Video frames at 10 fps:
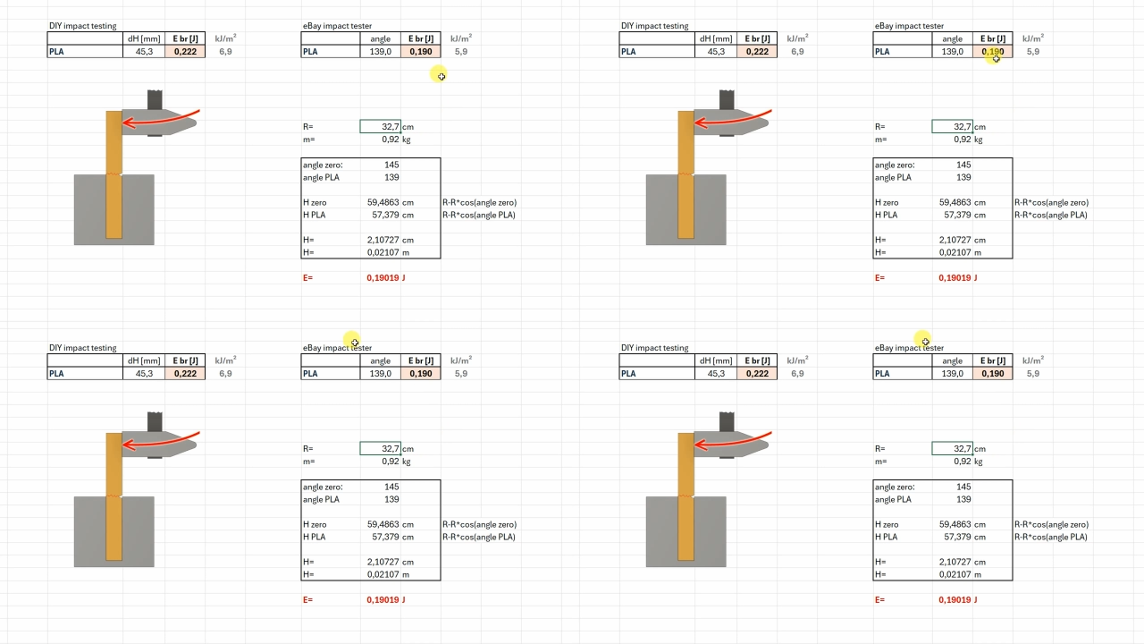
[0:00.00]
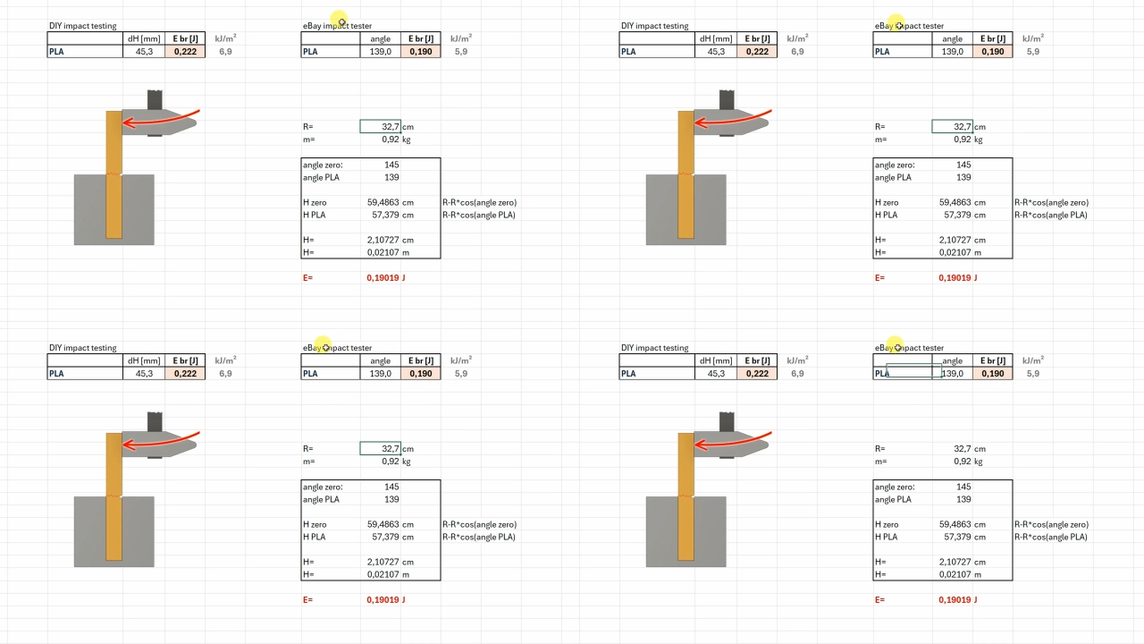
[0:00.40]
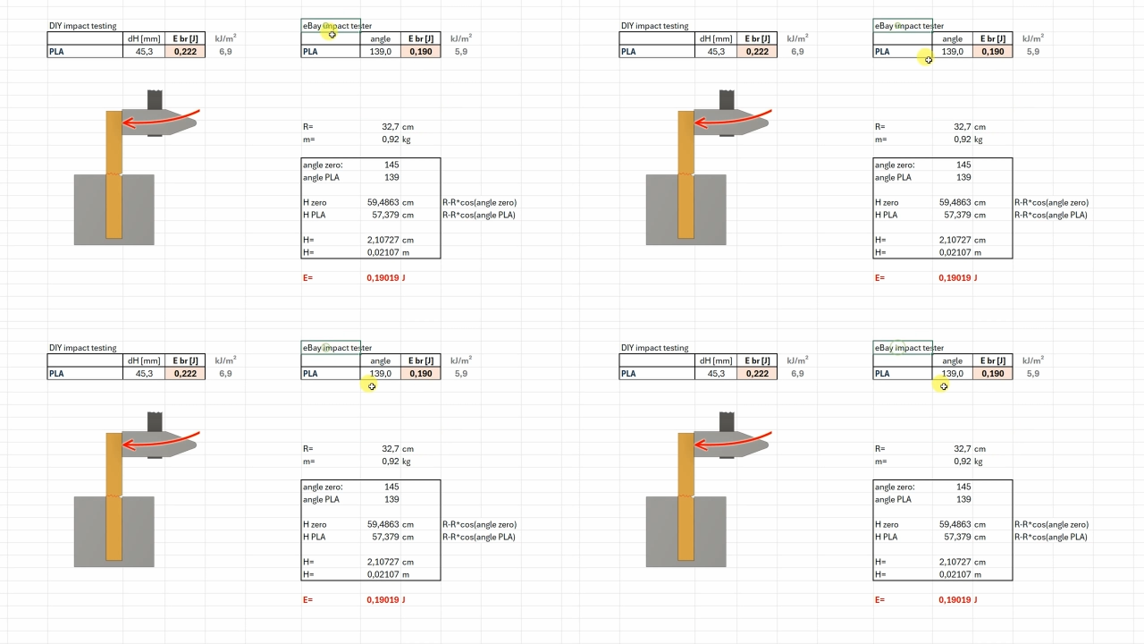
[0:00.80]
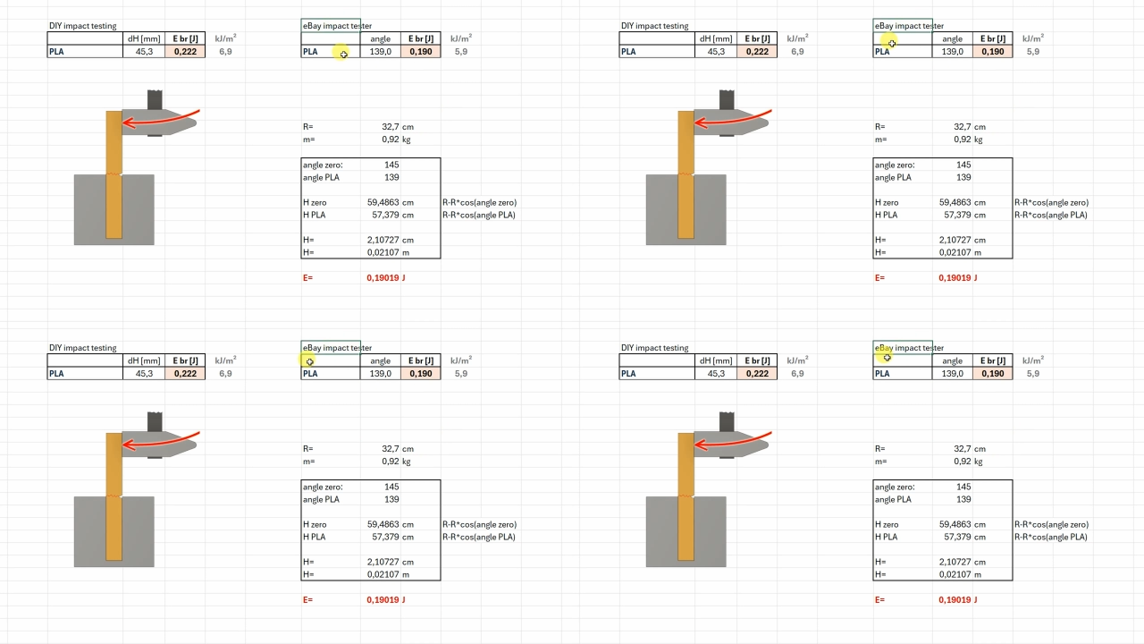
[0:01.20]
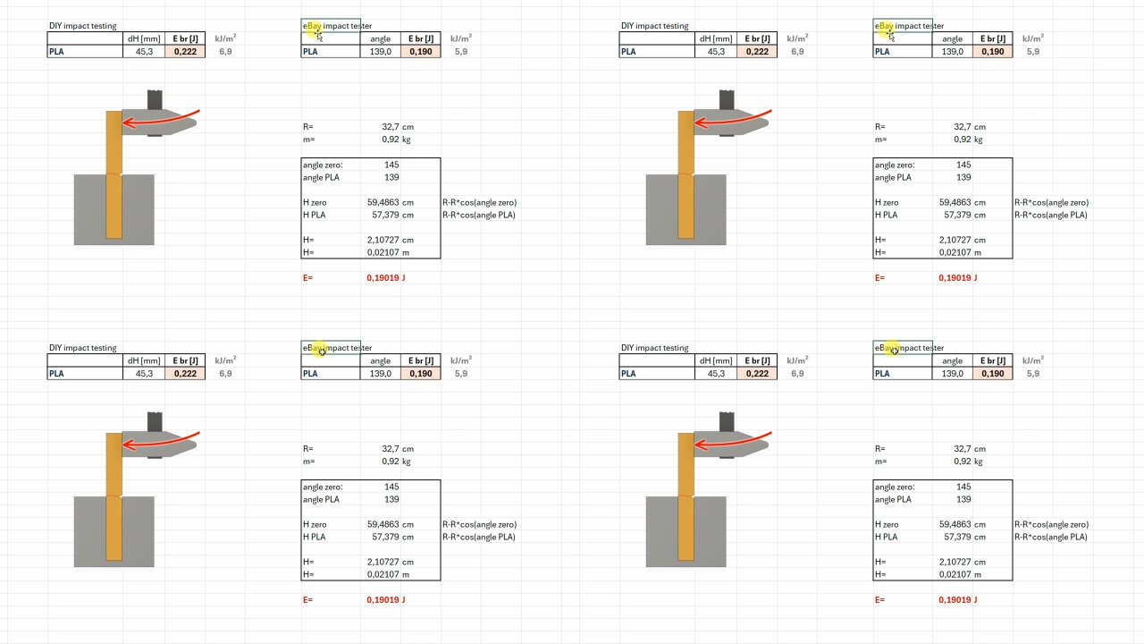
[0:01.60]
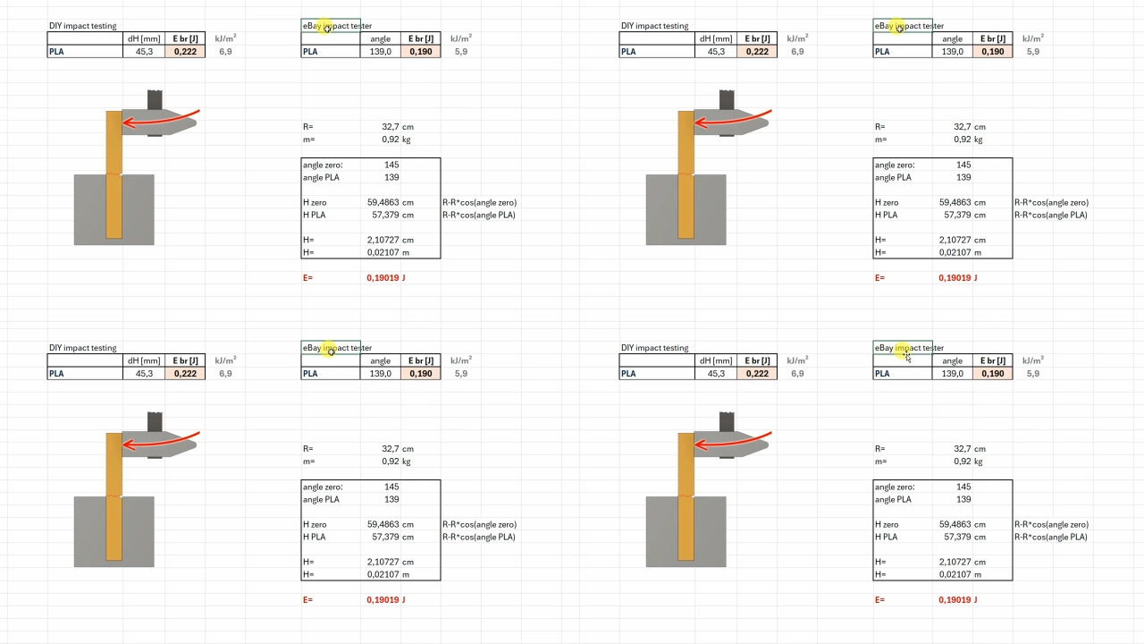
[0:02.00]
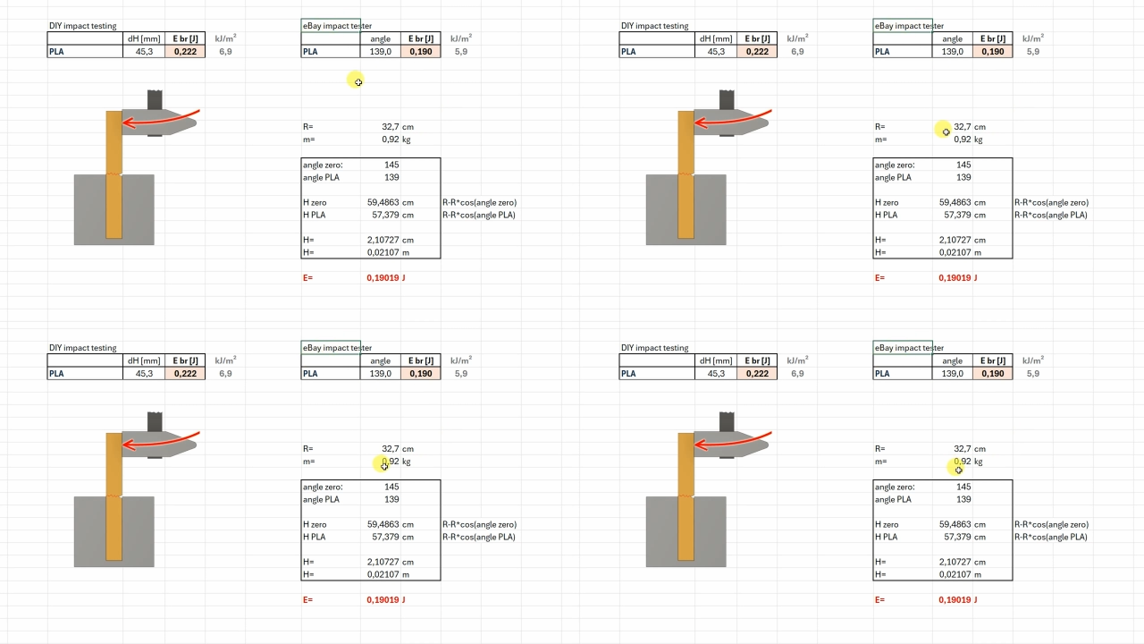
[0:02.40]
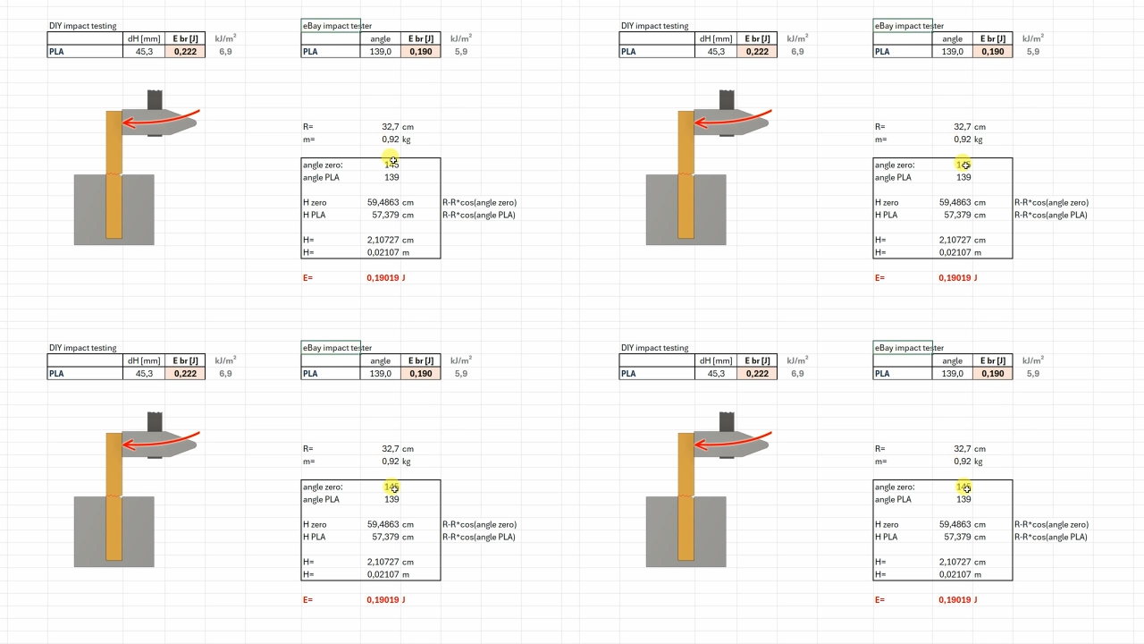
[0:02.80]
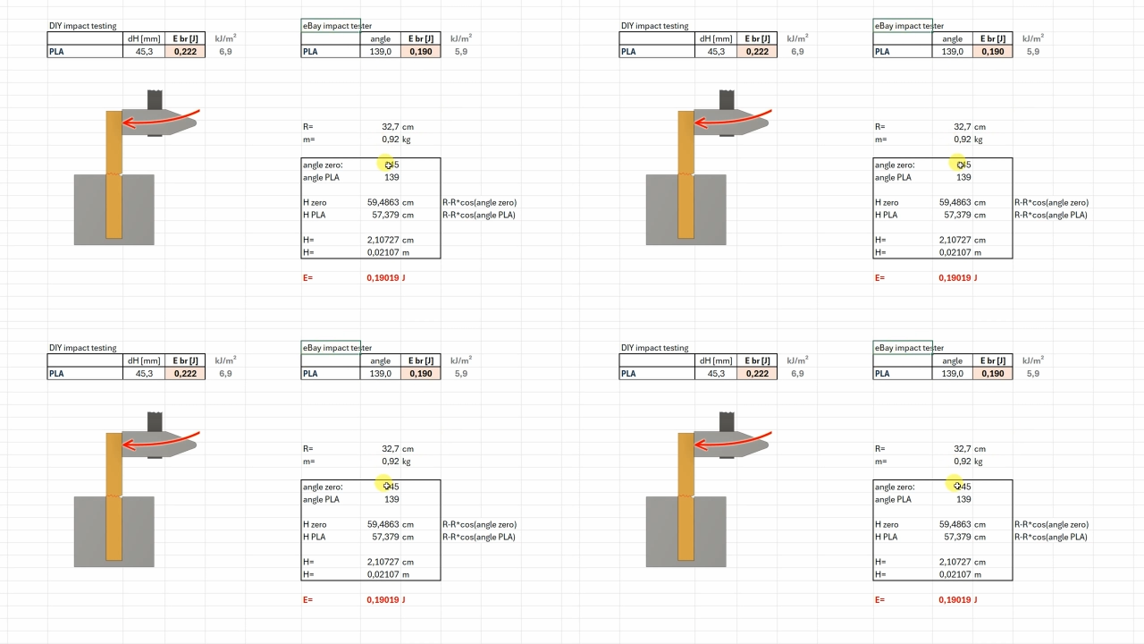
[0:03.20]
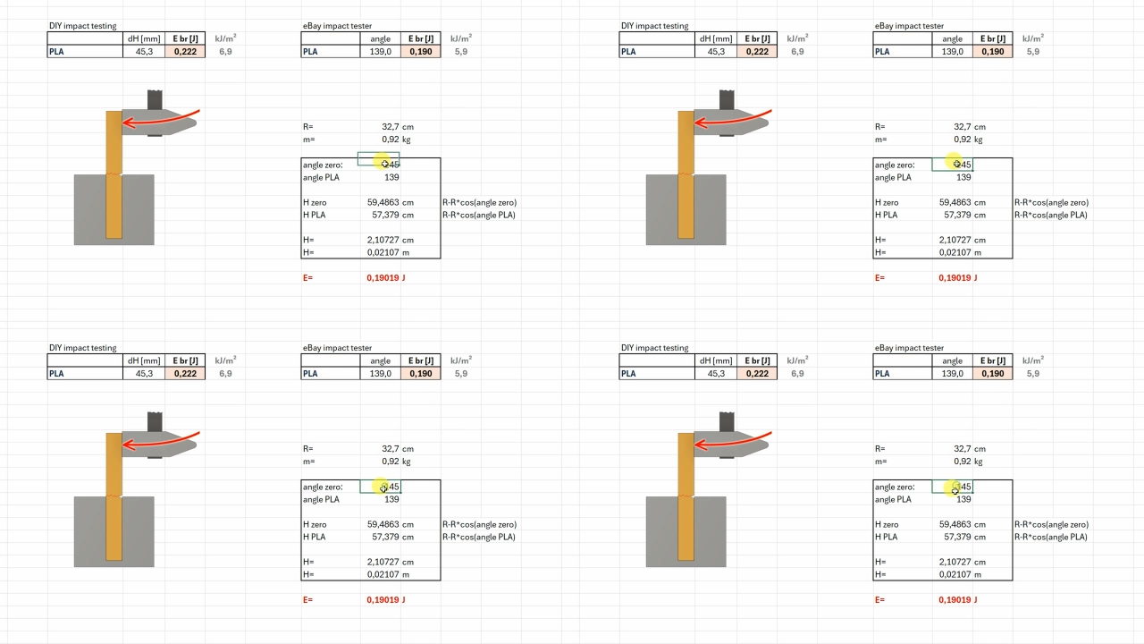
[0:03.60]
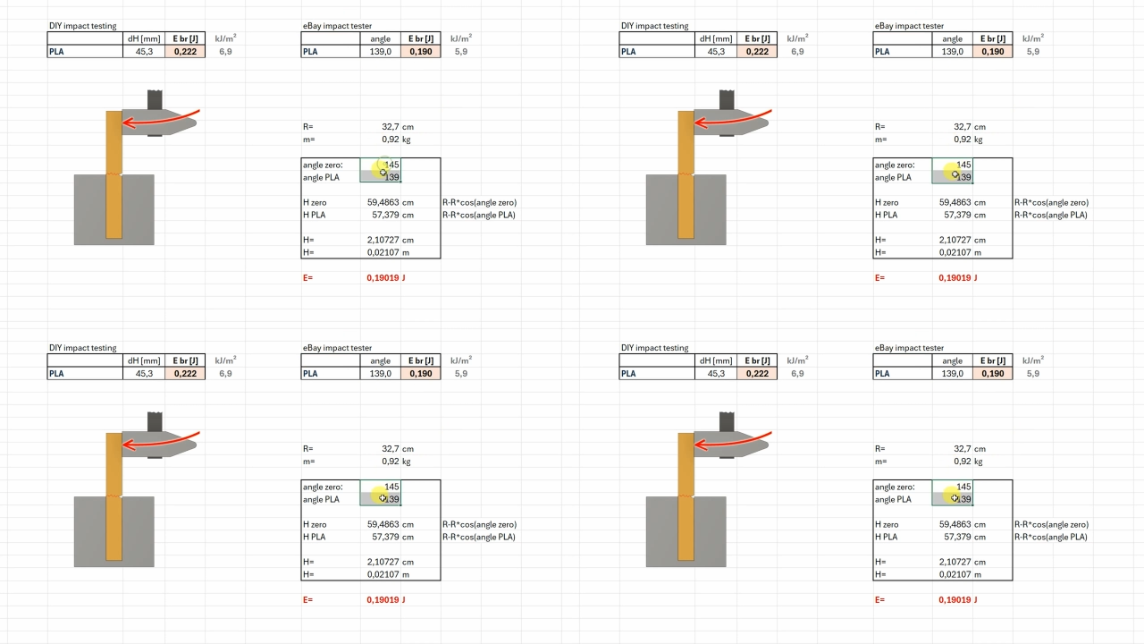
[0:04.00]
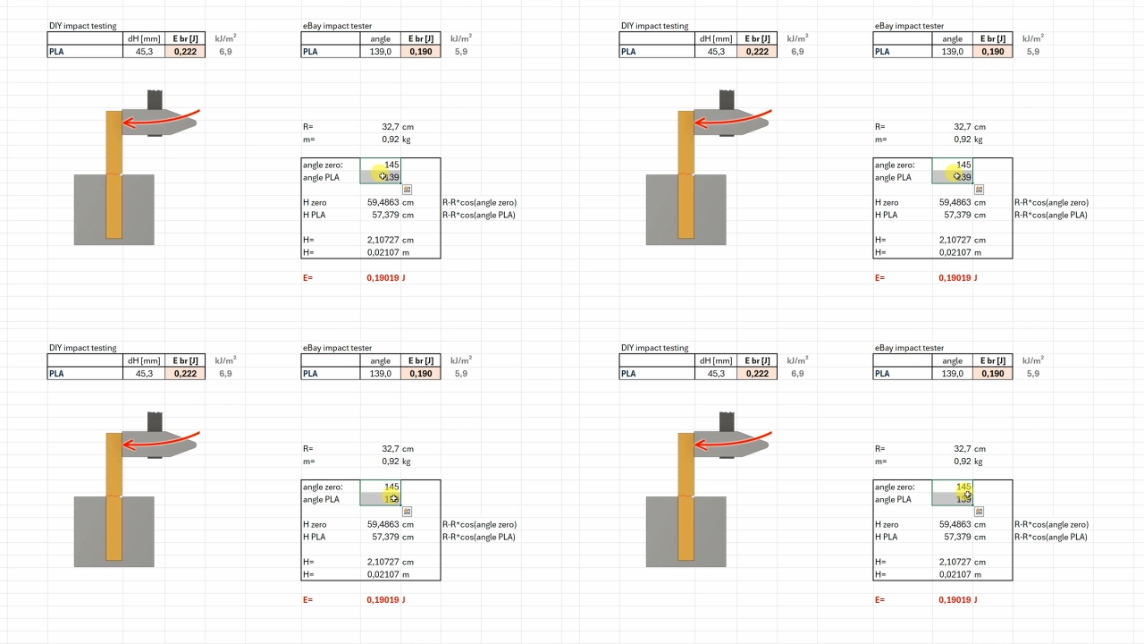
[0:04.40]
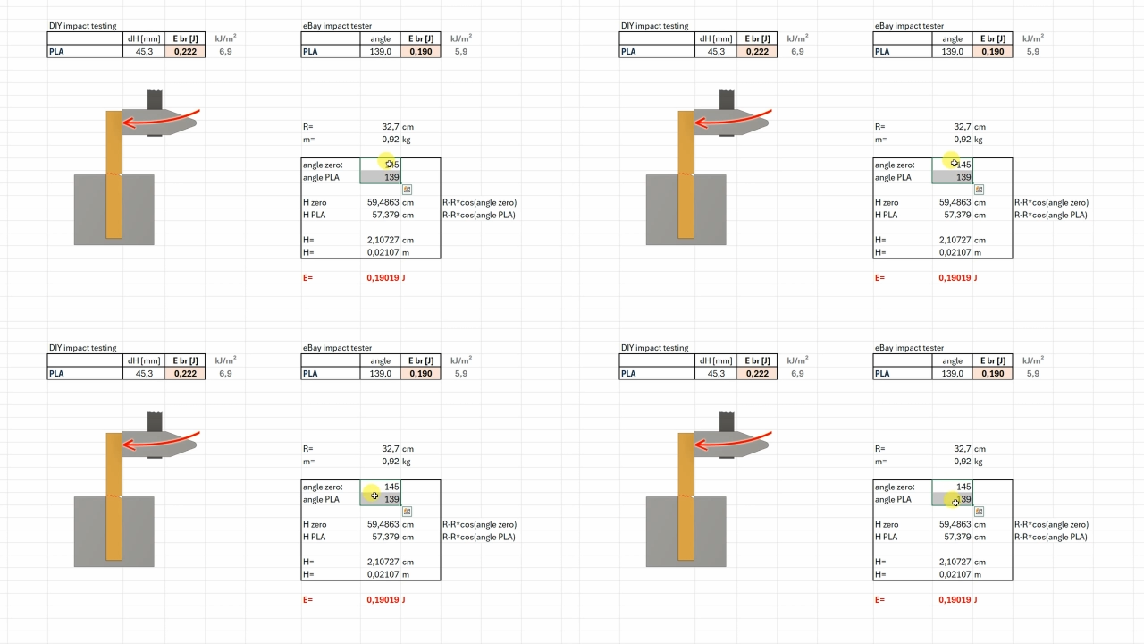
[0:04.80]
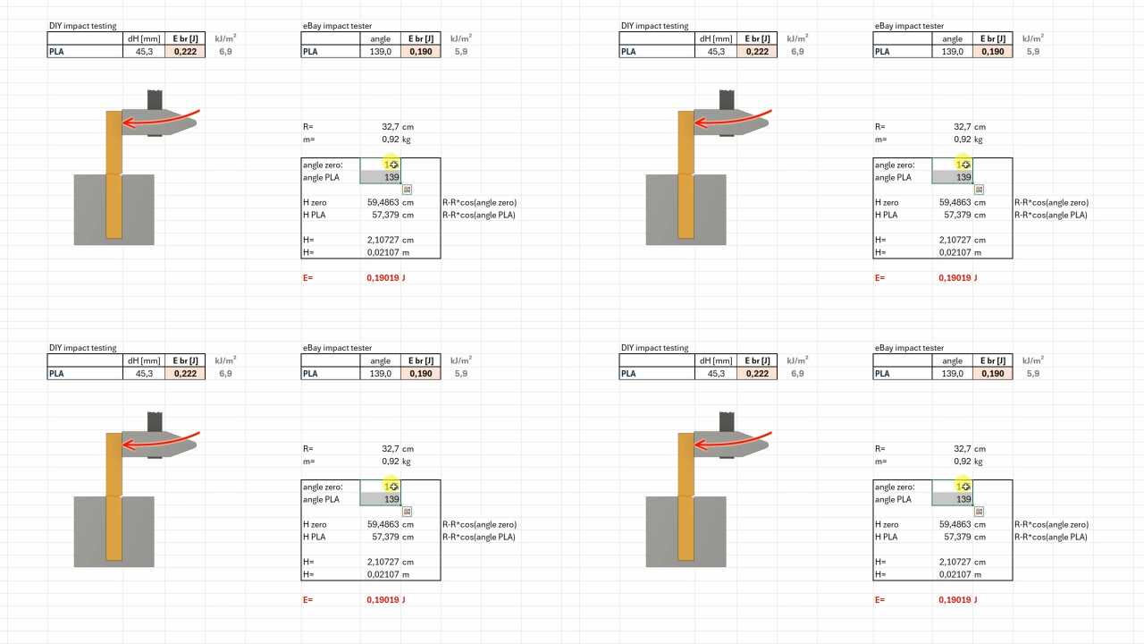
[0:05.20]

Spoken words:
No face is visible, so there are no lips to read.